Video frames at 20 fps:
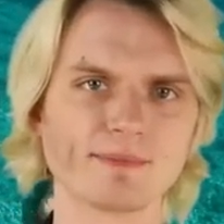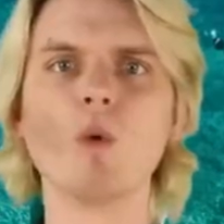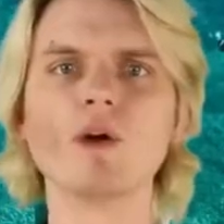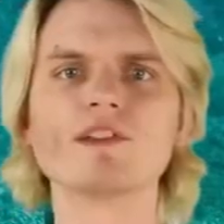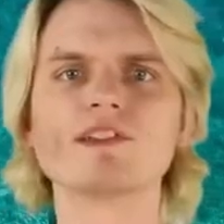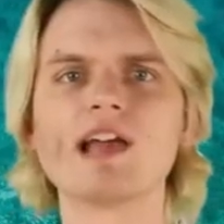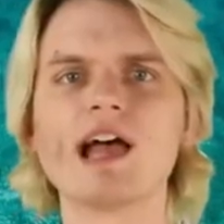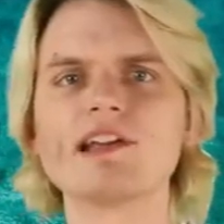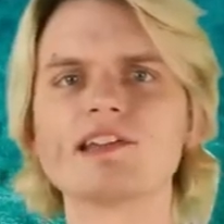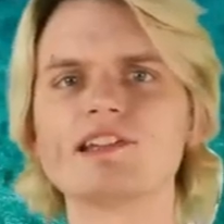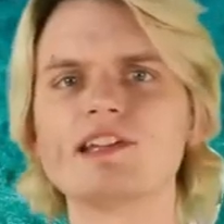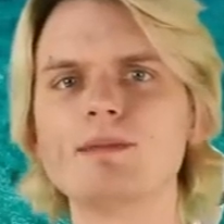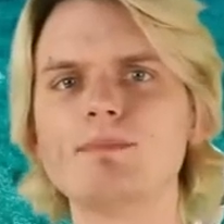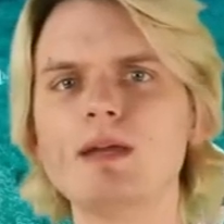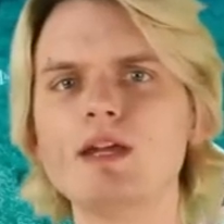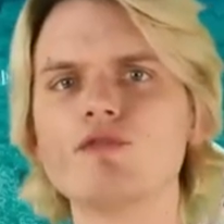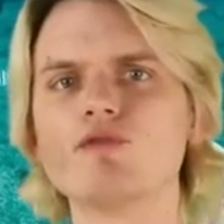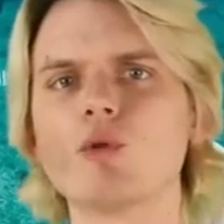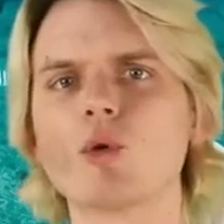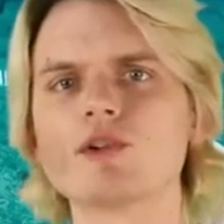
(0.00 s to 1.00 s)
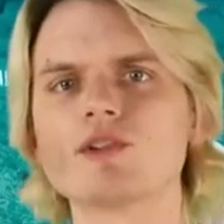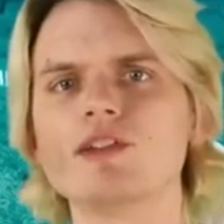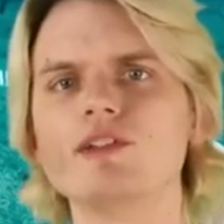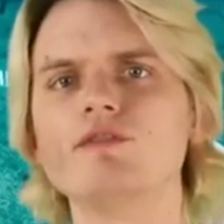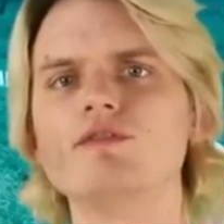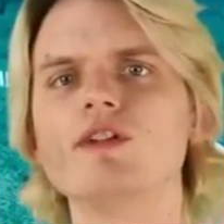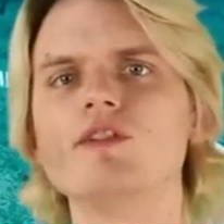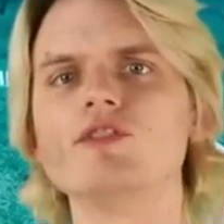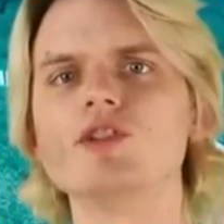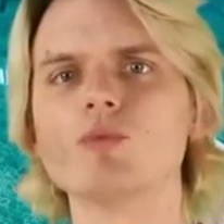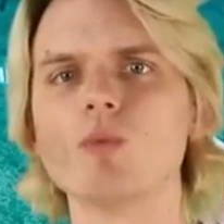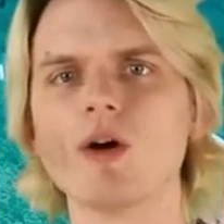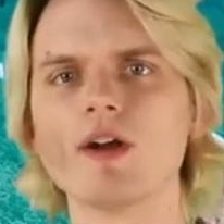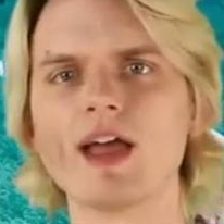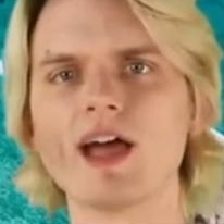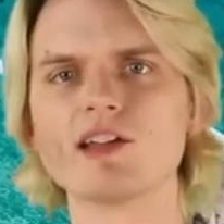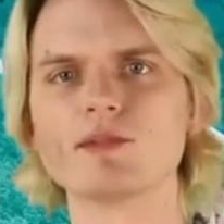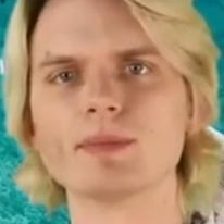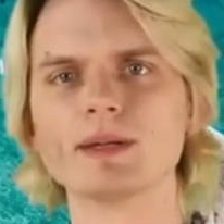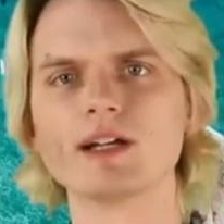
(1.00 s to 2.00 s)
Once
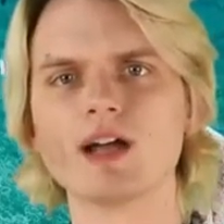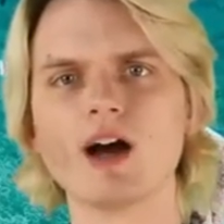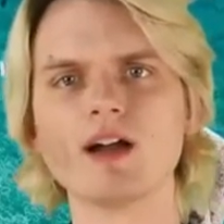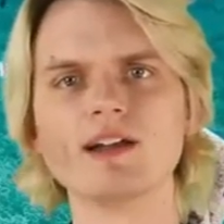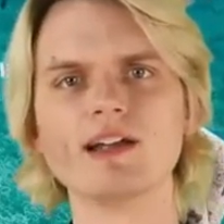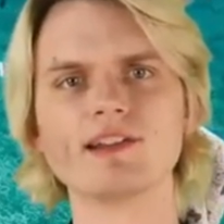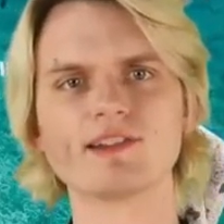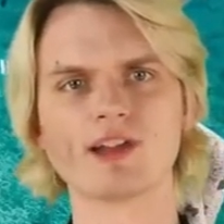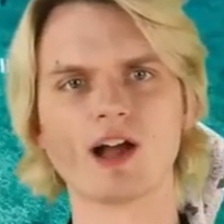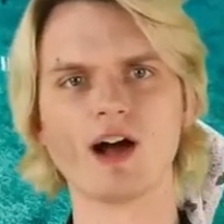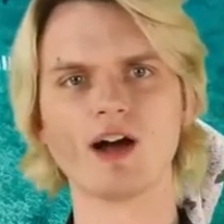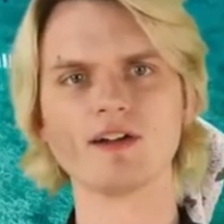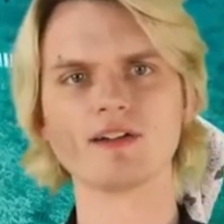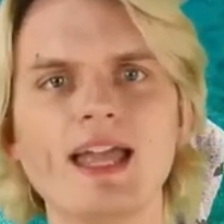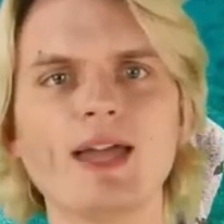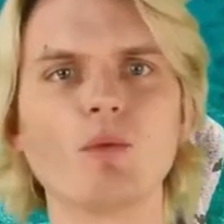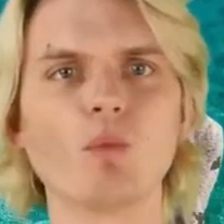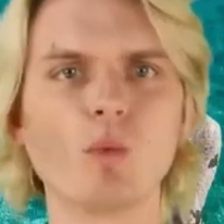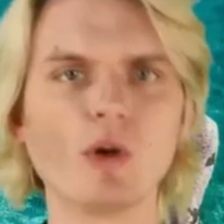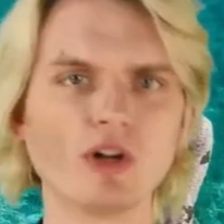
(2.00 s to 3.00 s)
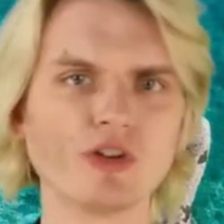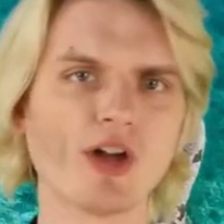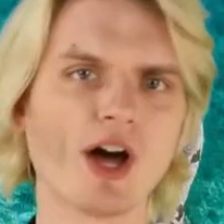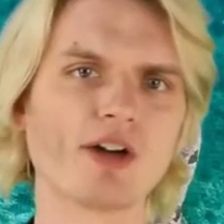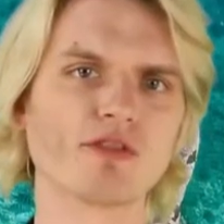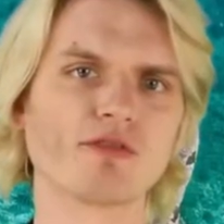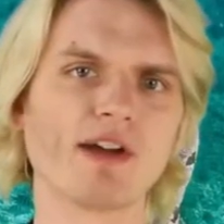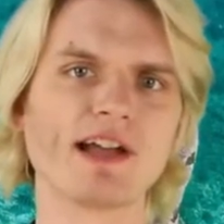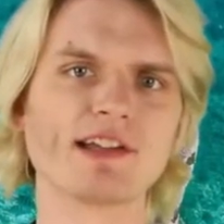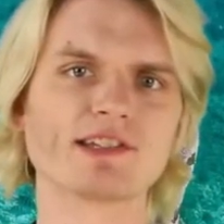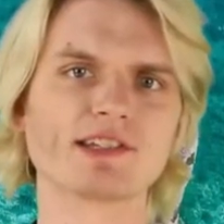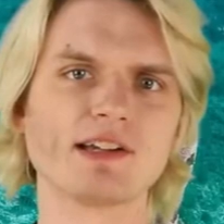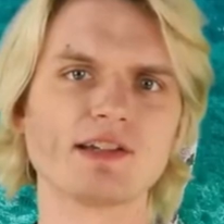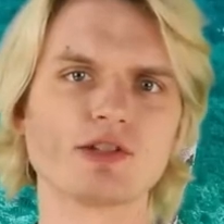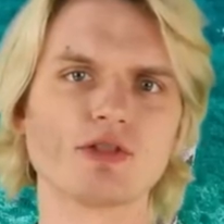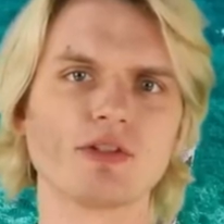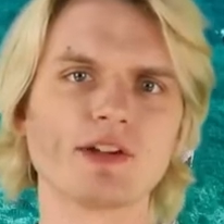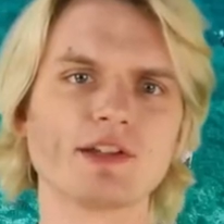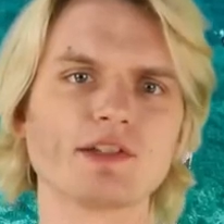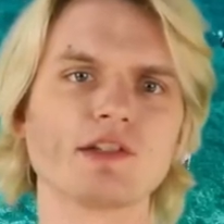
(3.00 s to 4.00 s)
SCP-1451 has begun its hunt, it will not rest
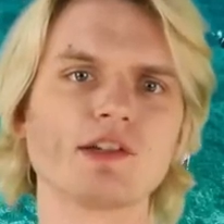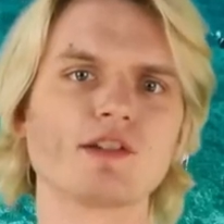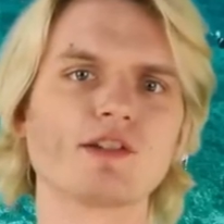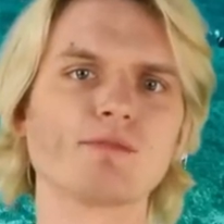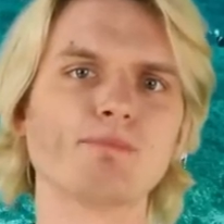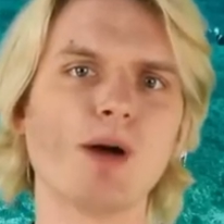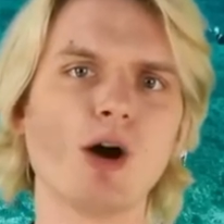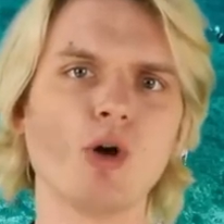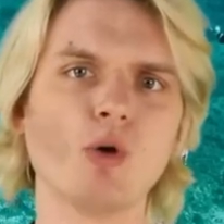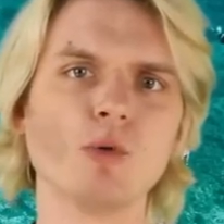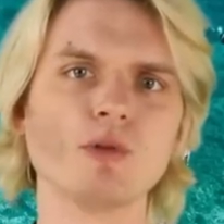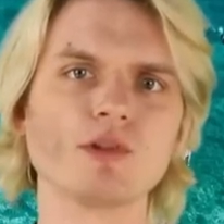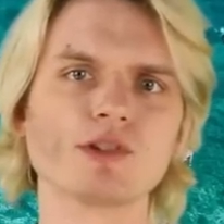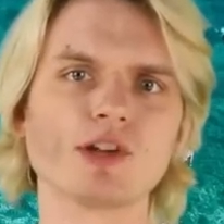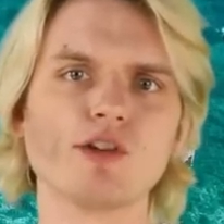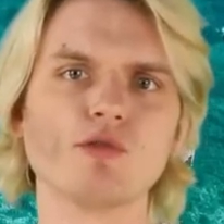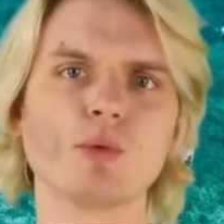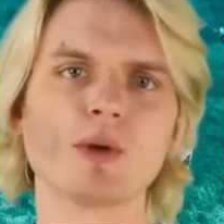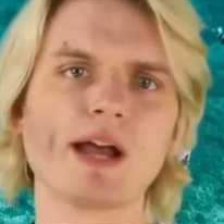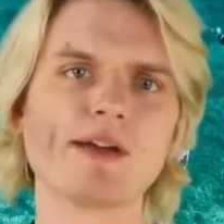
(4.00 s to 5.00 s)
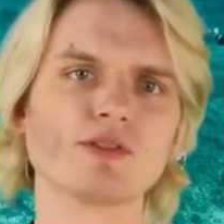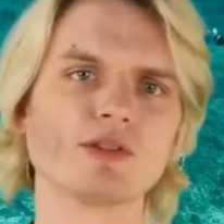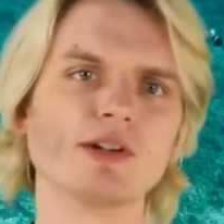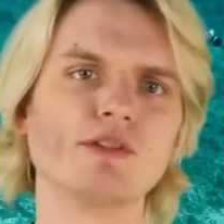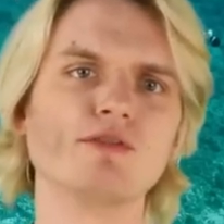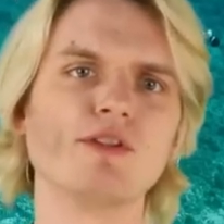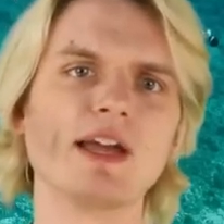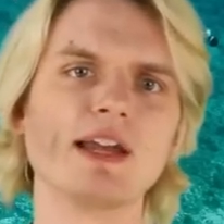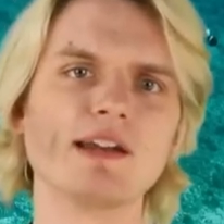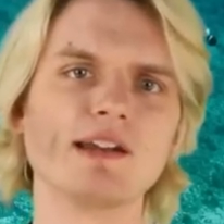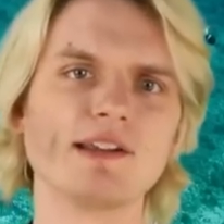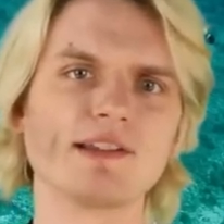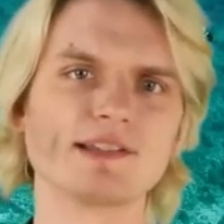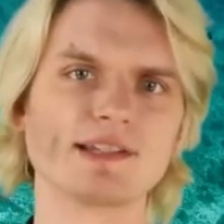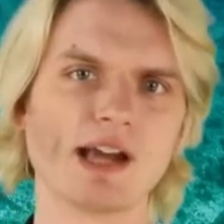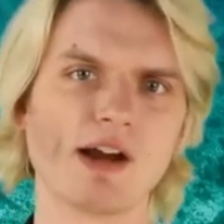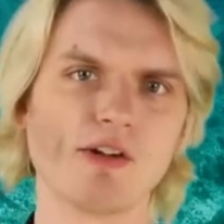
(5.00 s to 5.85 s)
until it is disposed of whatever invaded its